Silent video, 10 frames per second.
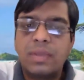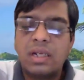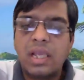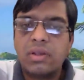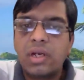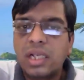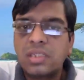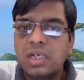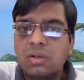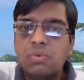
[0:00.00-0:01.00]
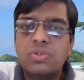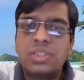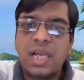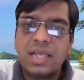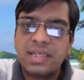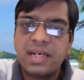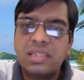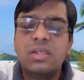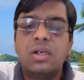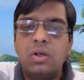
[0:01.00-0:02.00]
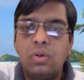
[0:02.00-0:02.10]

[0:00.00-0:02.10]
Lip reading: Diuretics includes thiazides,